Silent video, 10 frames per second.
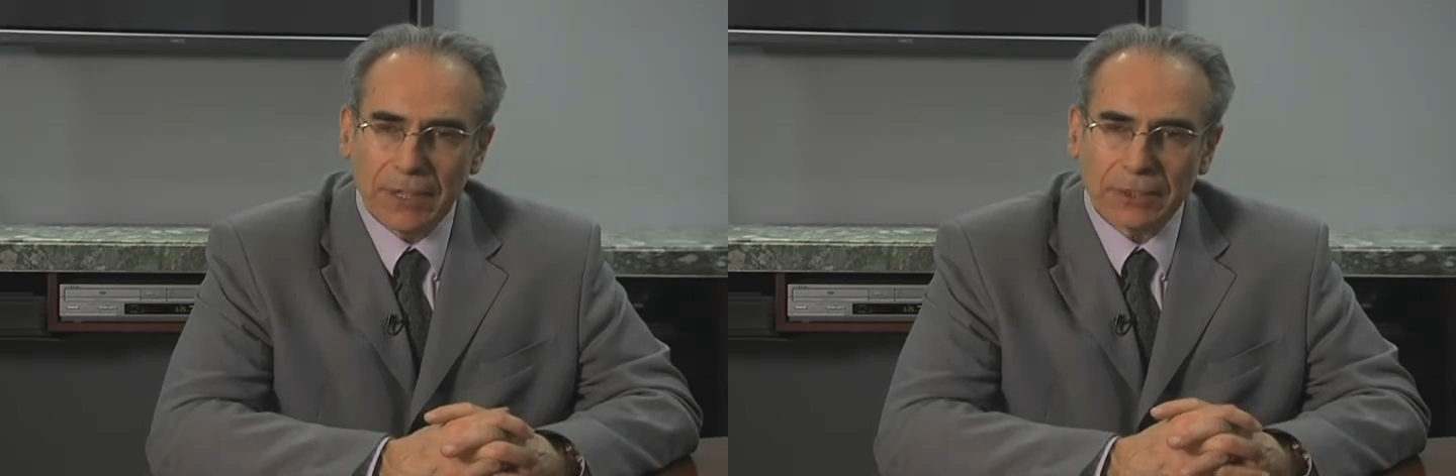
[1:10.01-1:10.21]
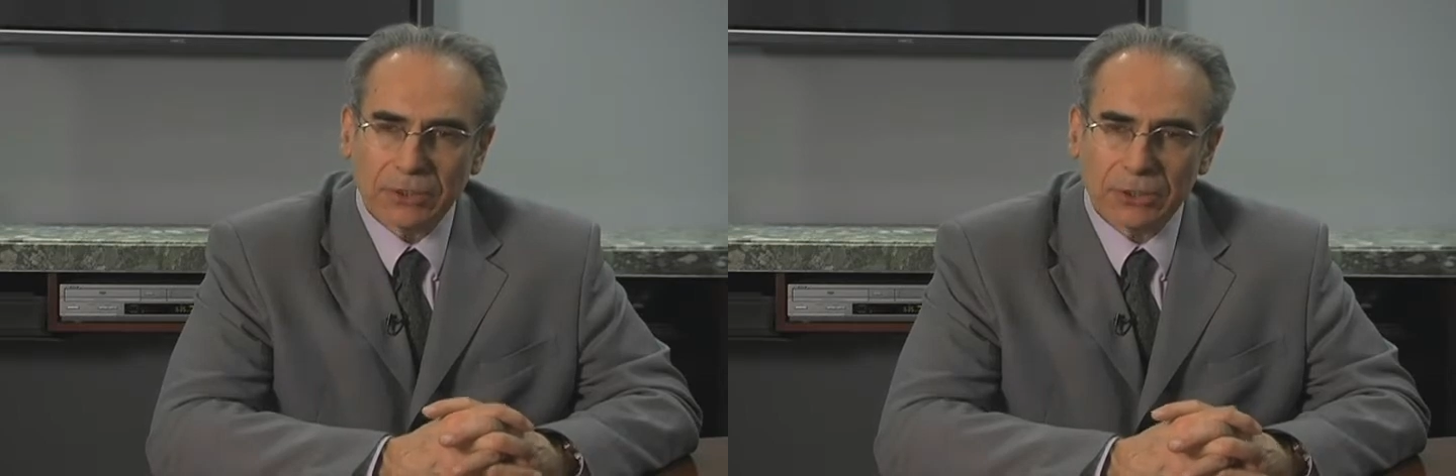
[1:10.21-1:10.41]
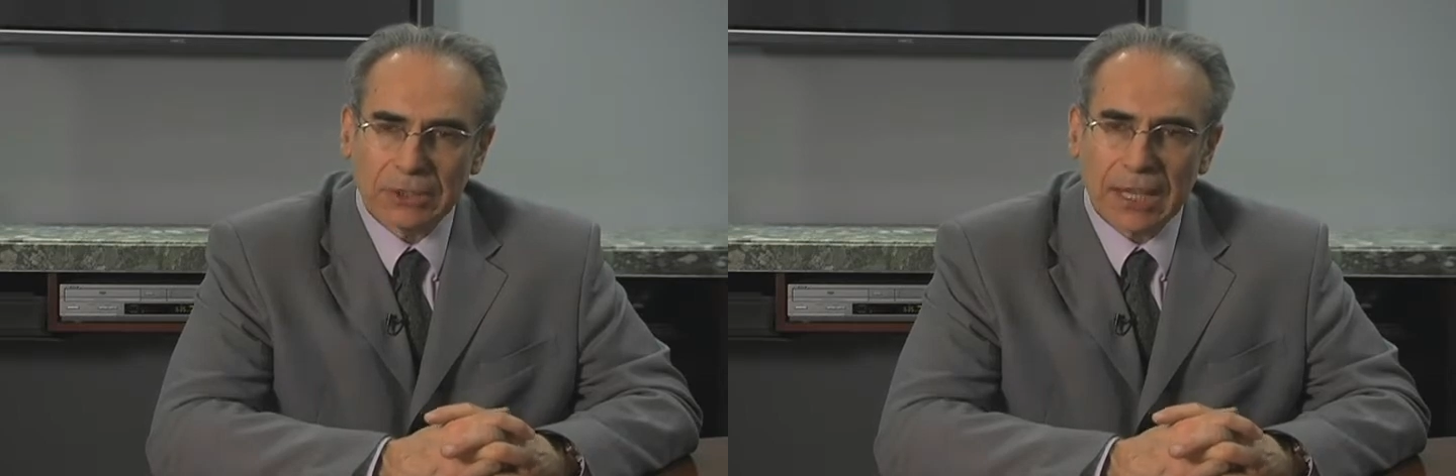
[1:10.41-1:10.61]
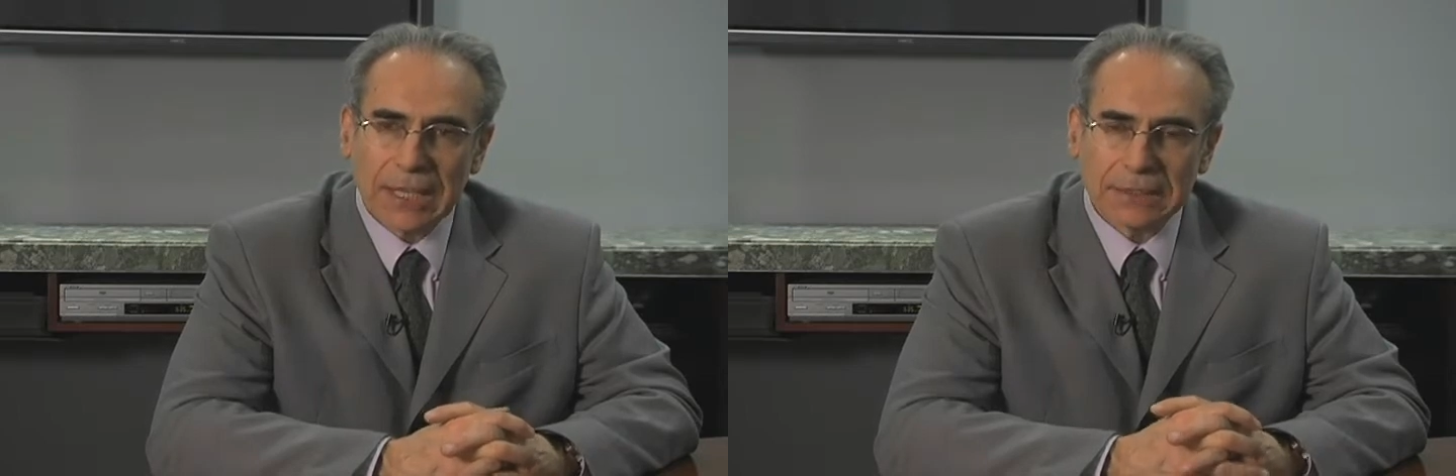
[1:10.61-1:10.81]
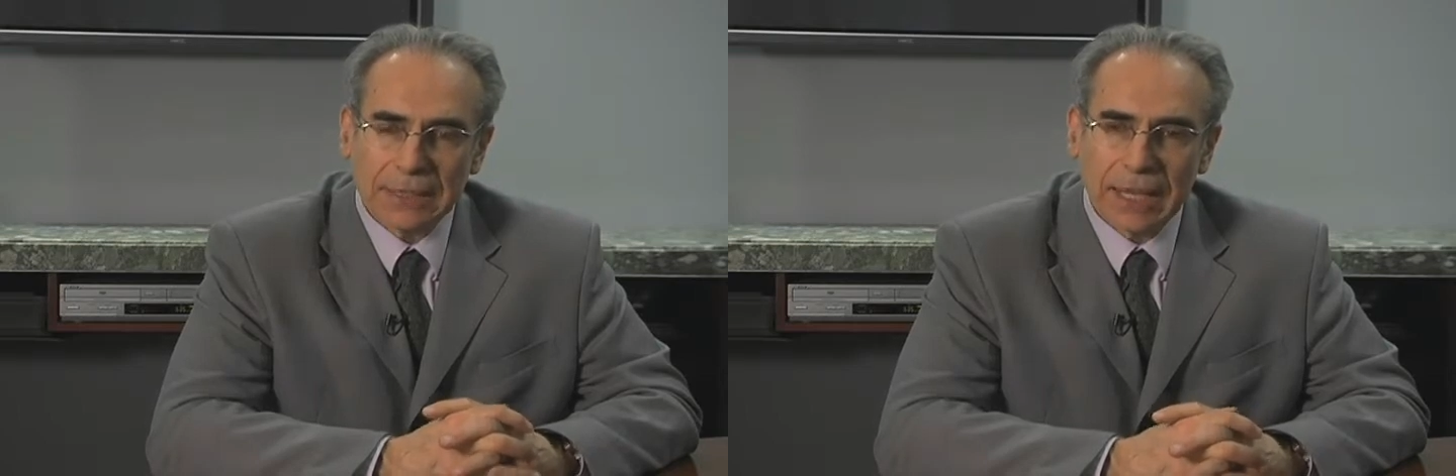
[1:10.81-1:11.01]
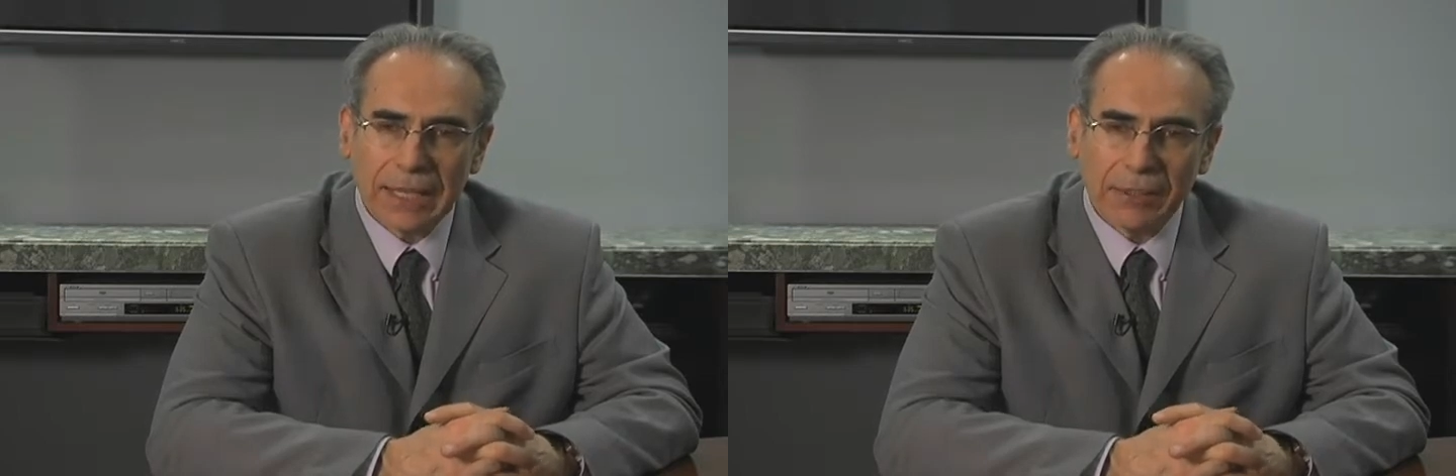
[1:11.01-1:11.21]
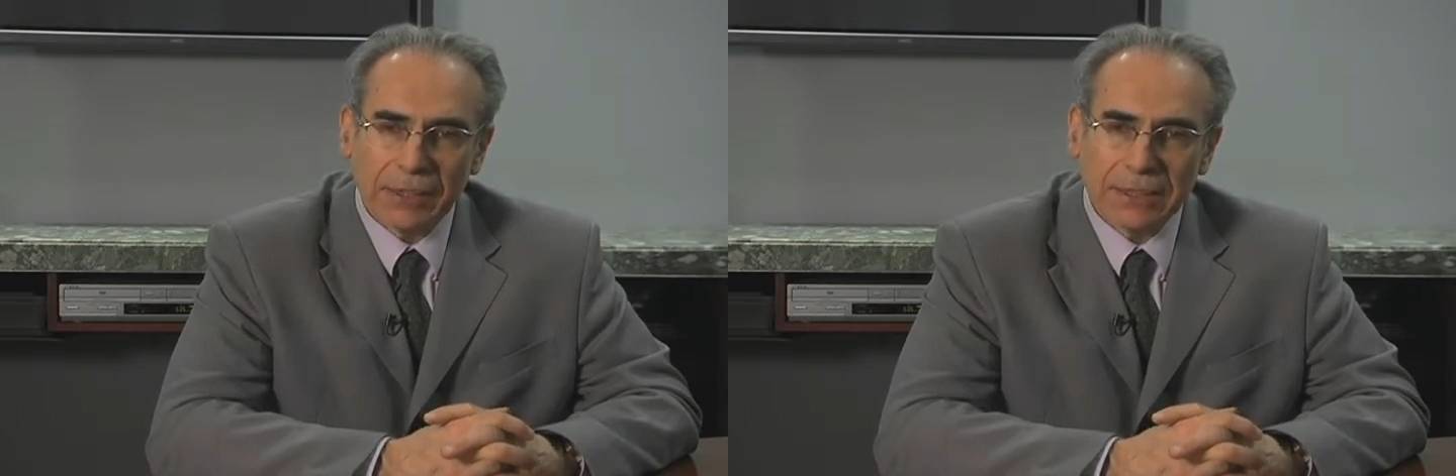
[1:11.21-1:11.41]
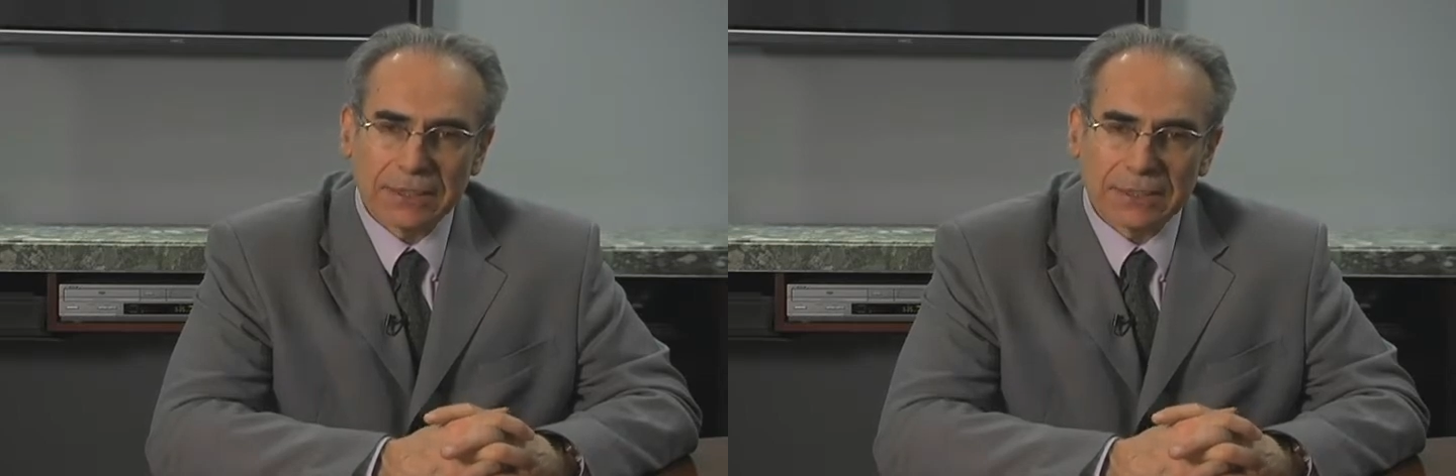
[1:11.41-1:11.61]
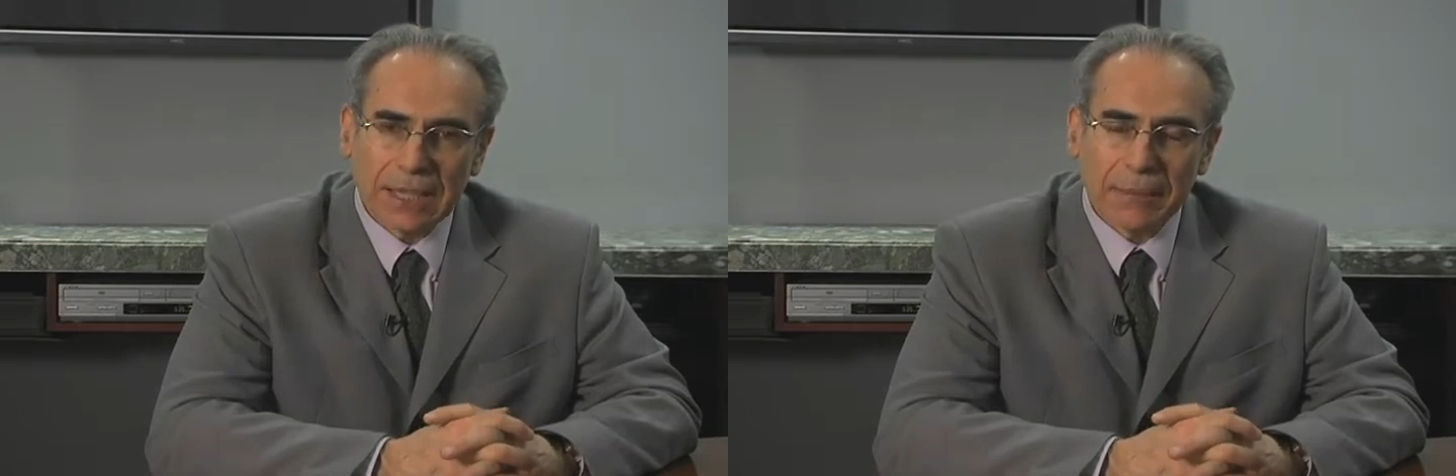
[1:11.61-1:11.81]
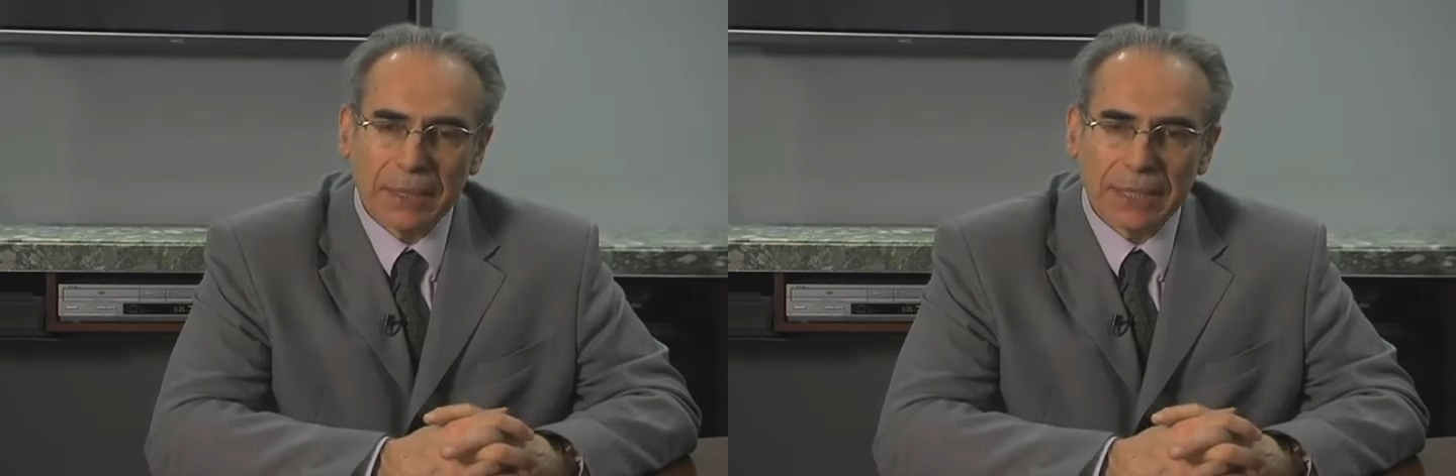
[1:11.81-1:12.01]
exercise lying on his
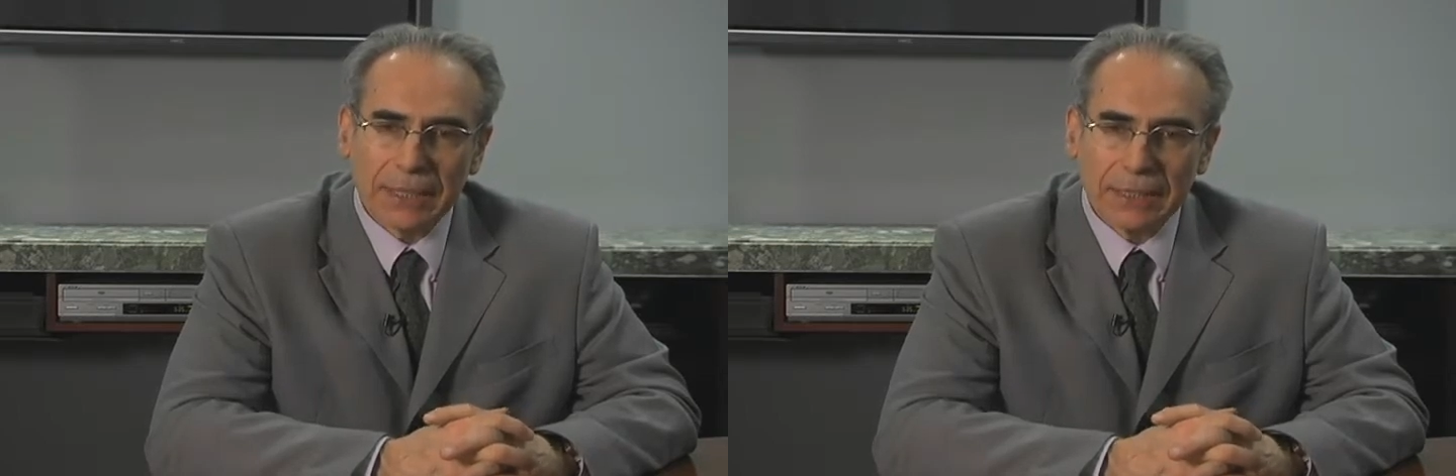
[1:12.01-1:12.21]
stomach.